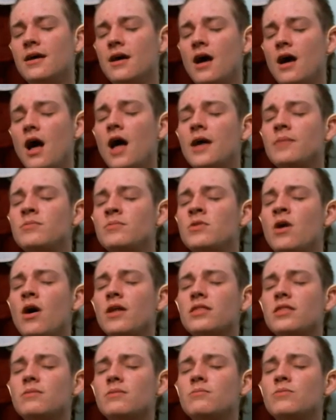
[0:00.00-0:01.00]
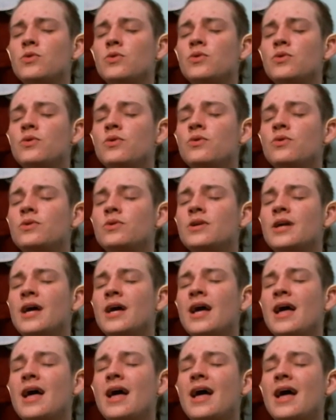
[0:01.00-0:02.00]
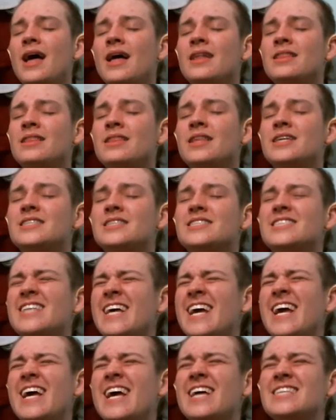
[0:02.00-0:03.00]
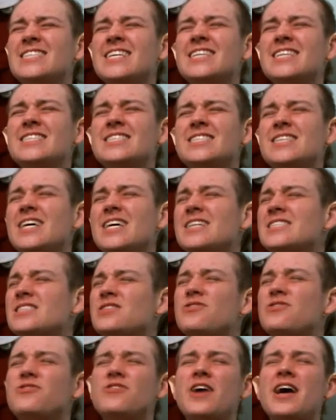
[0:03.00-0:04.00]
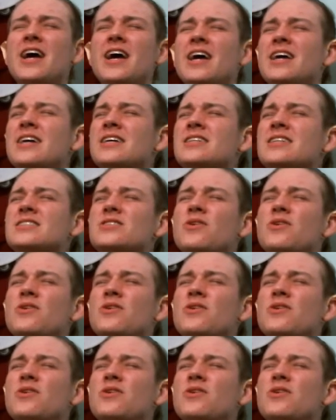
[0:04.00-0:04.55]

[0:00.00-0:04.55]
I am not the moon, and this isn't just a phase.